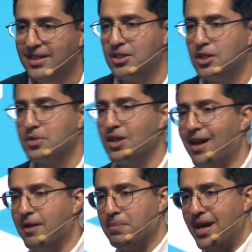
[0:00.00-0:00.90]
Jobs that
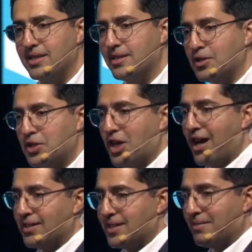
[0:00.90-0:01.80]
are based on
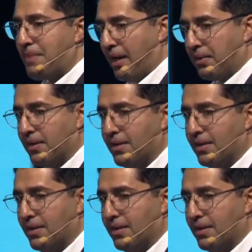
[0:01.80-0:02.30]
science and math.